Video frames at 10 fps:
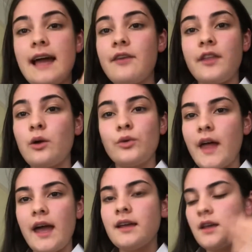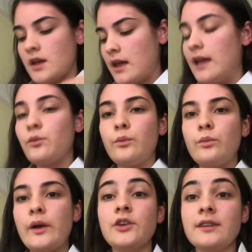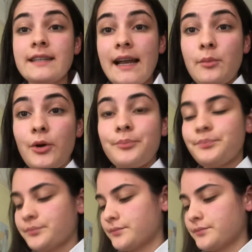have that all there when you're in Talybont.